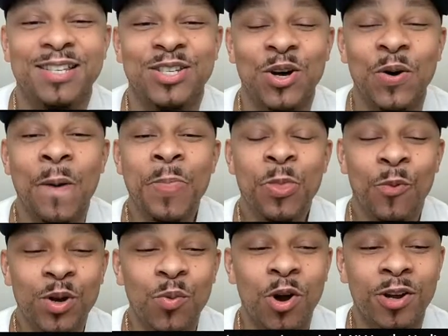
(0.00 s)
So
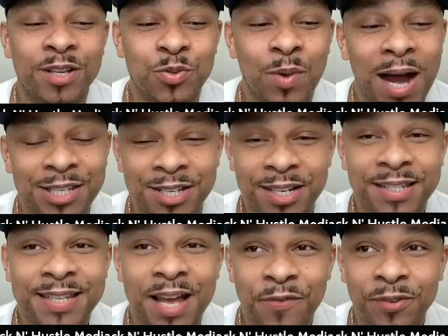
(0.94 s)
when the world is watching, it
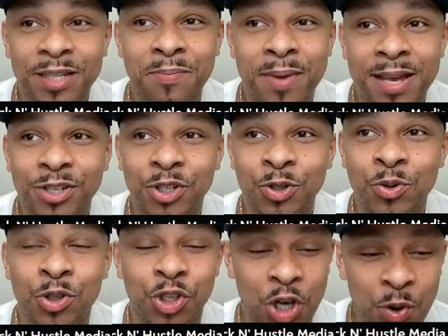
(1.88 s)
definitely makes
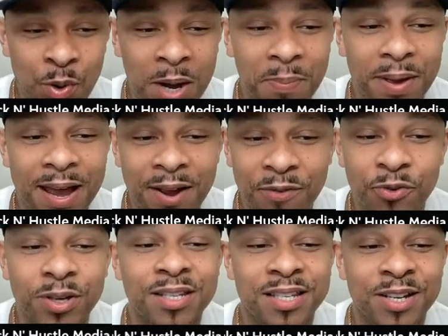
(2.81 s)
you show up
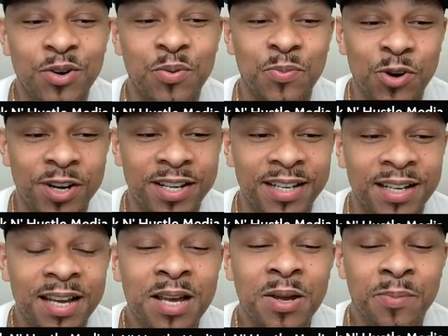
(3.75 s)
every single
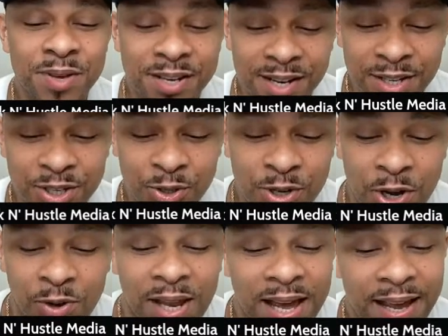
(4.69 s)
morning, because you
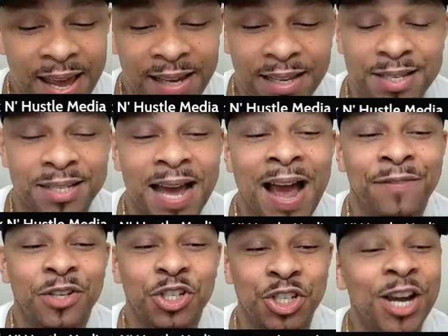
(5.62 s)
know, like, hey, listen, I have
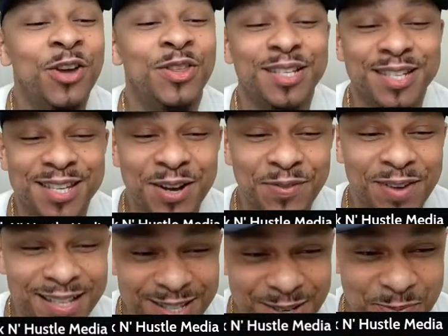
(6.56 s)
to share this stuff
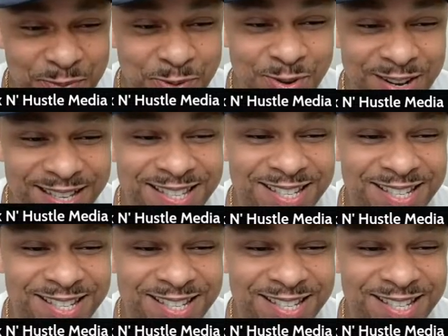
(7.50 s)
at some point.